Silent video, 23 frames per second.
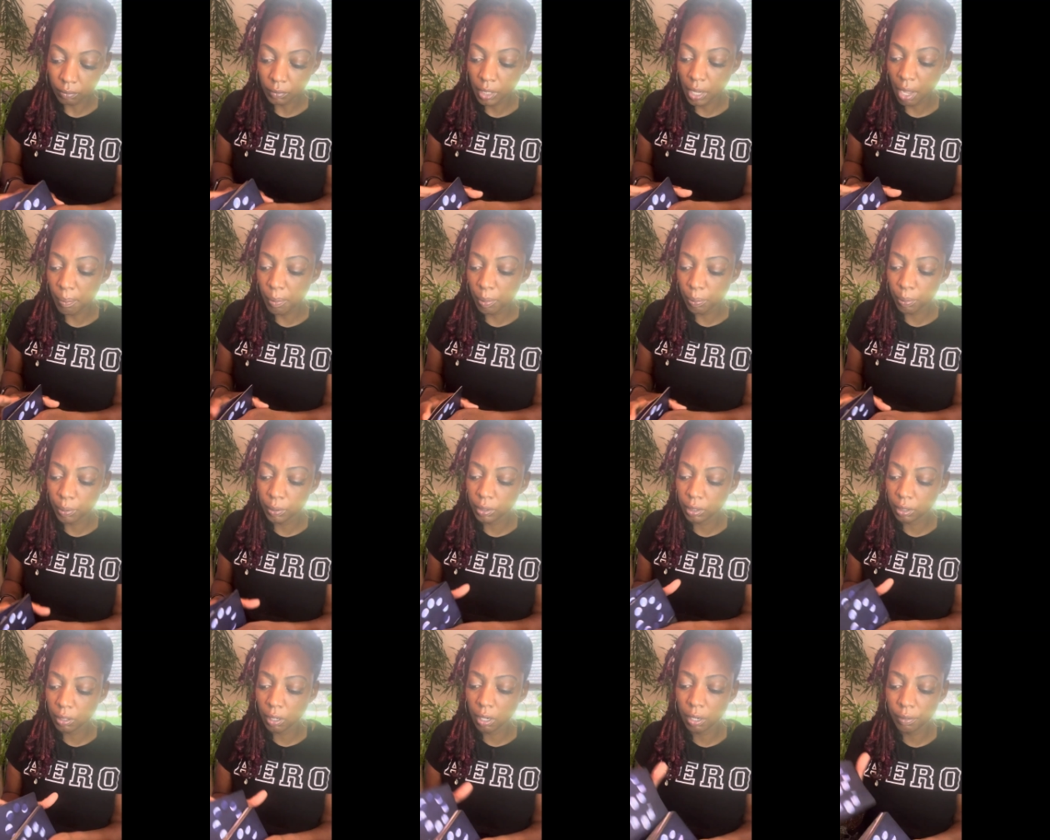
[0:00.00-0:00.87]
I'm going to pull
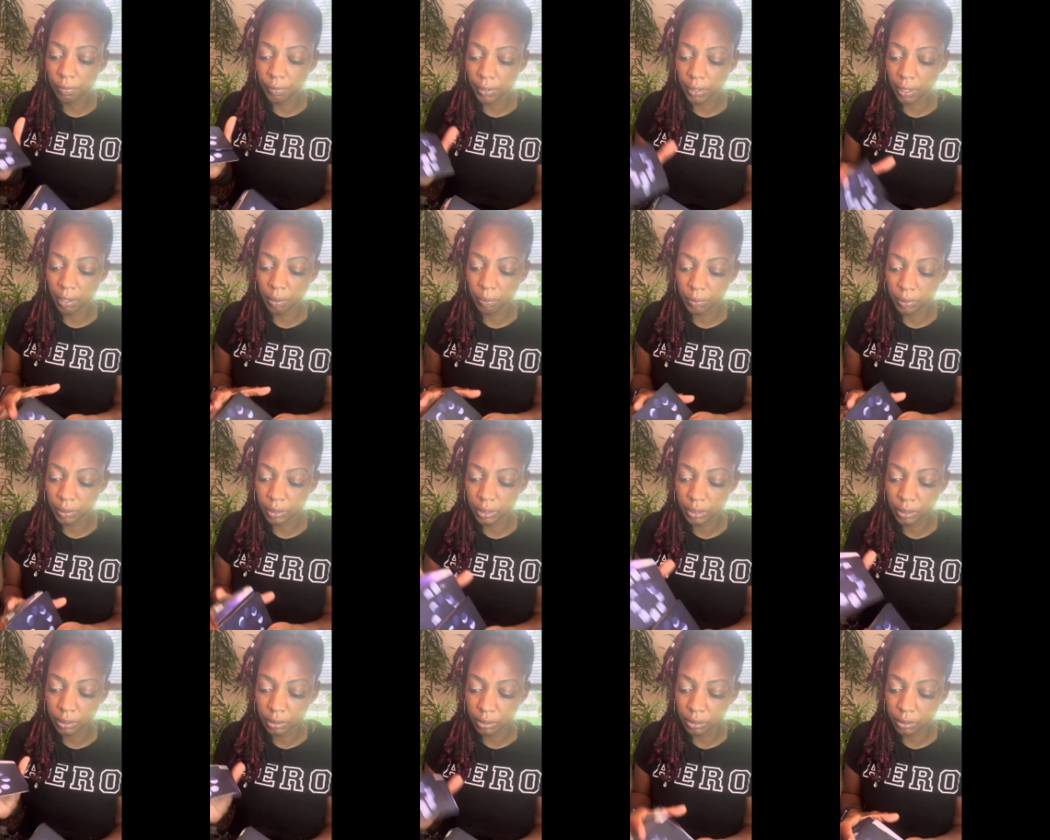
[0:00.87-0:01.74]
a card for that one
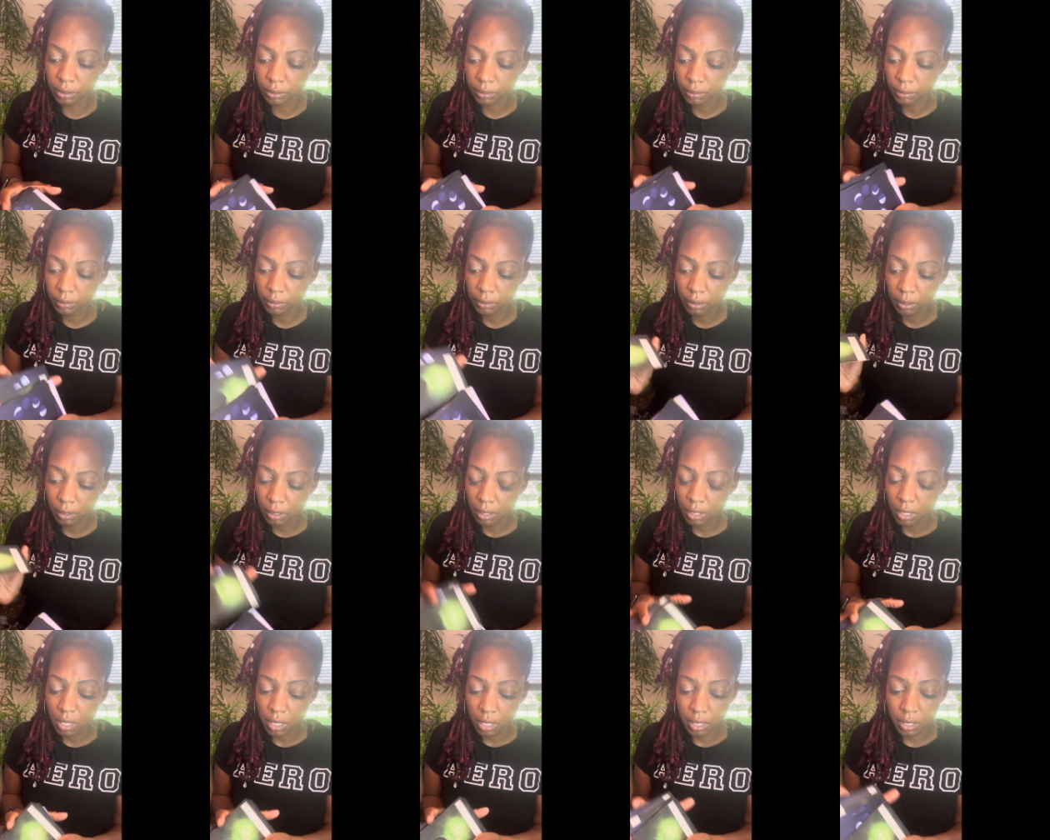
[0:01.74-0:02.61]
because
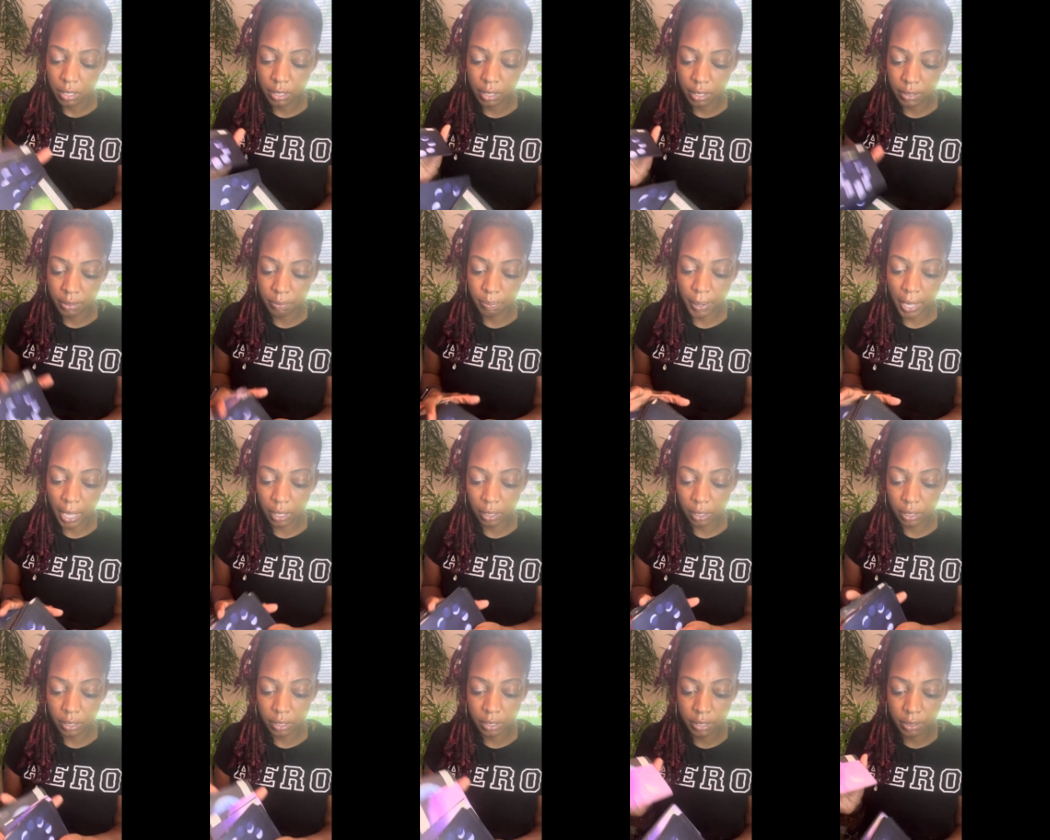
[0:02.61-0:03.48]
it says
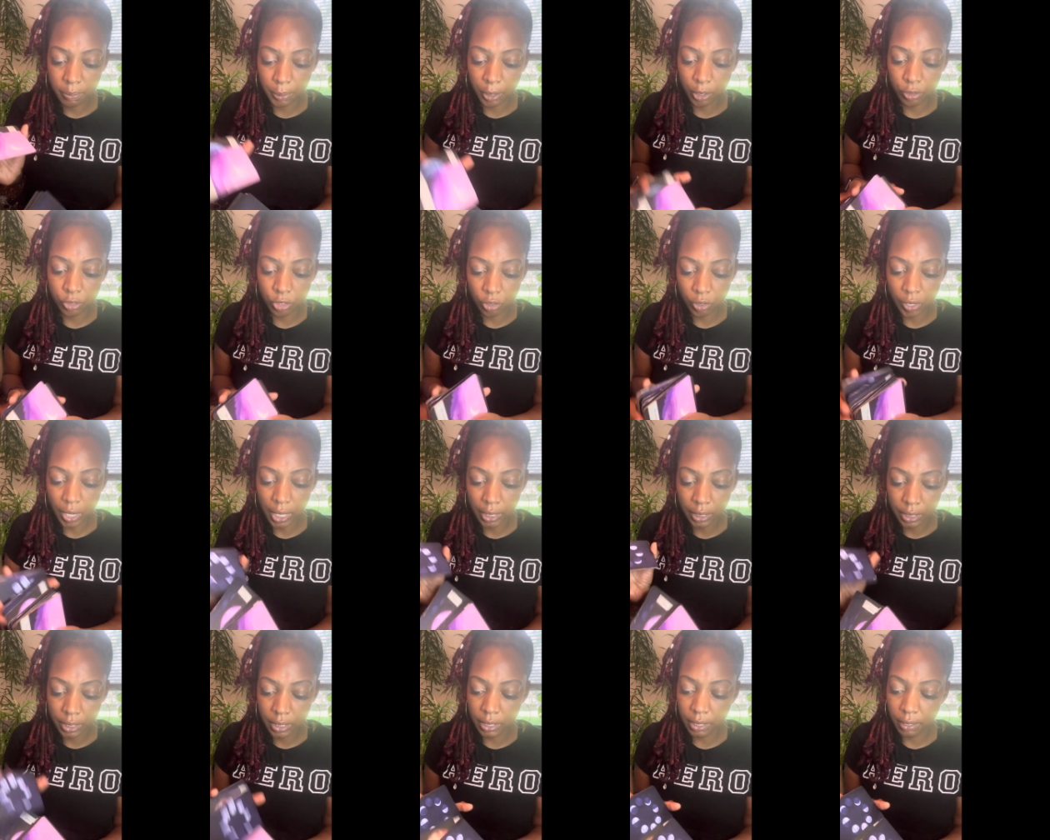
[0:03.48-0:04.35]
balance,
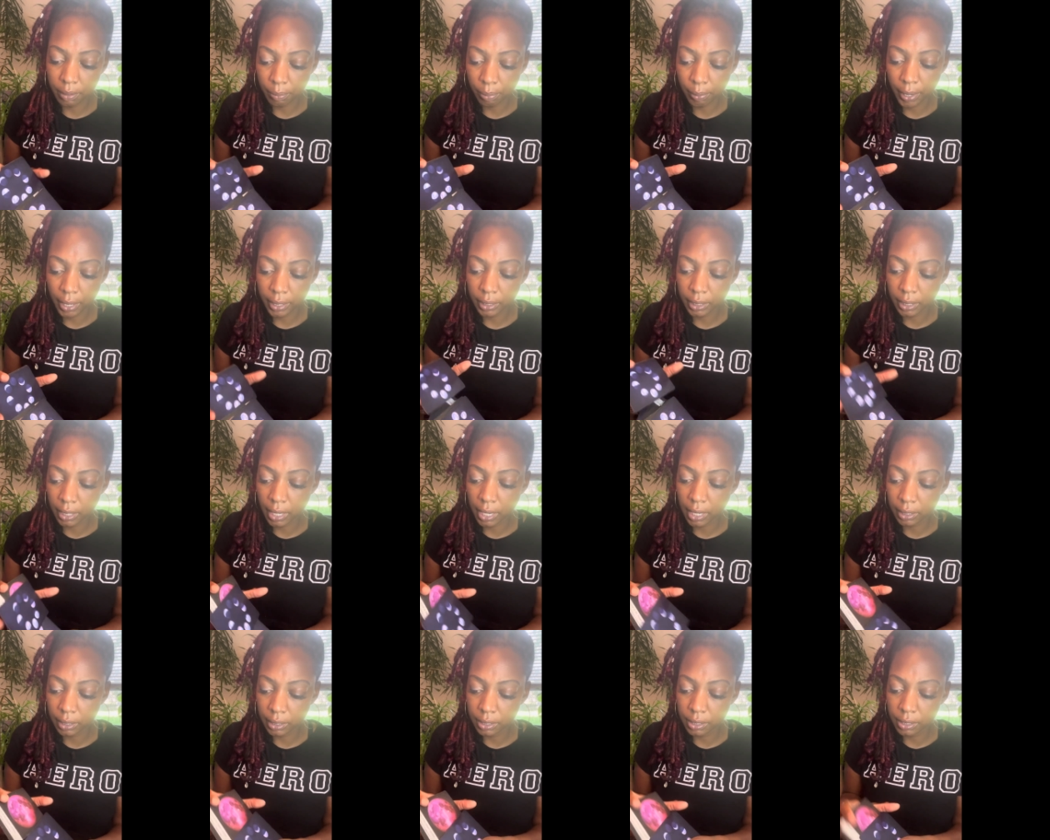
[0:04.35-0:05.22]
spirituality, and
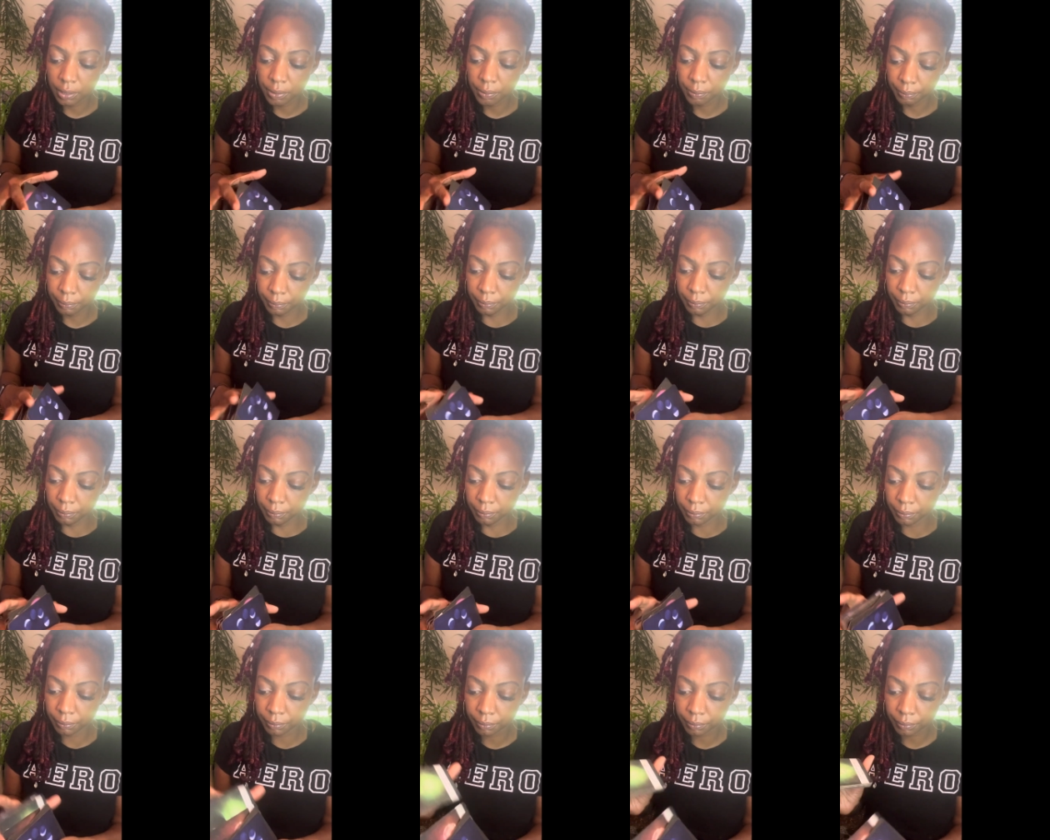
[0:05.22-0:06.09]
practicality.
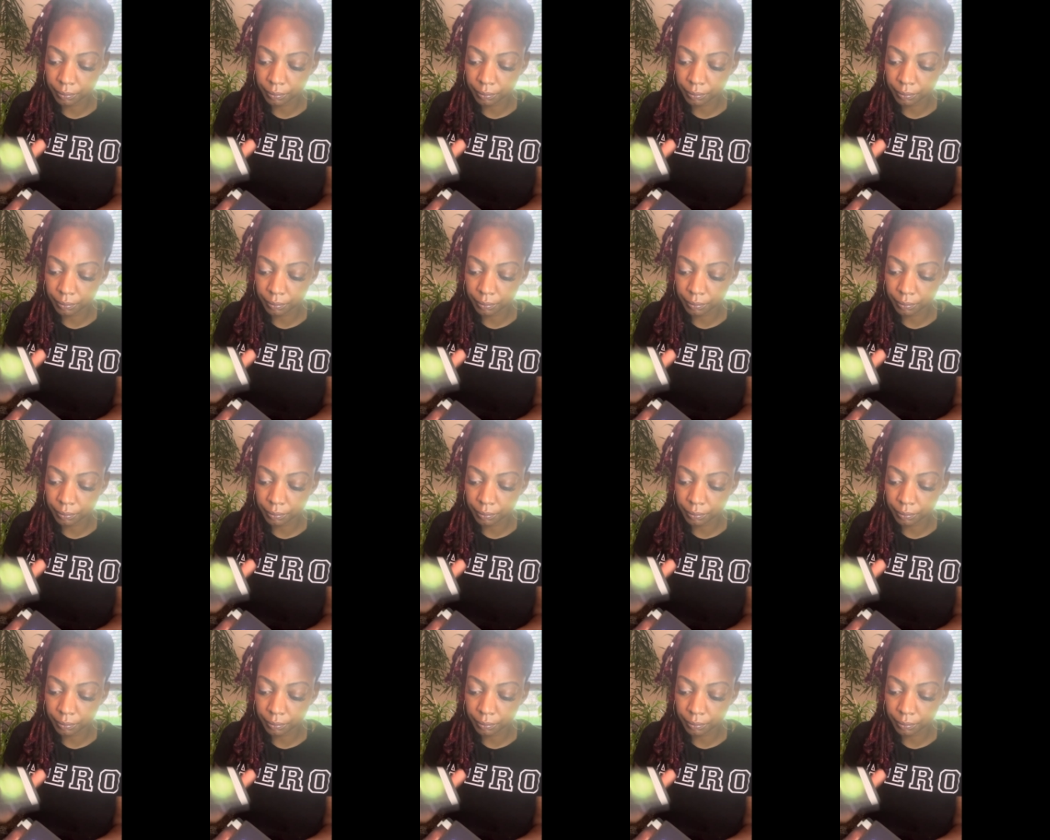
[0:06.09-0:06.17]
The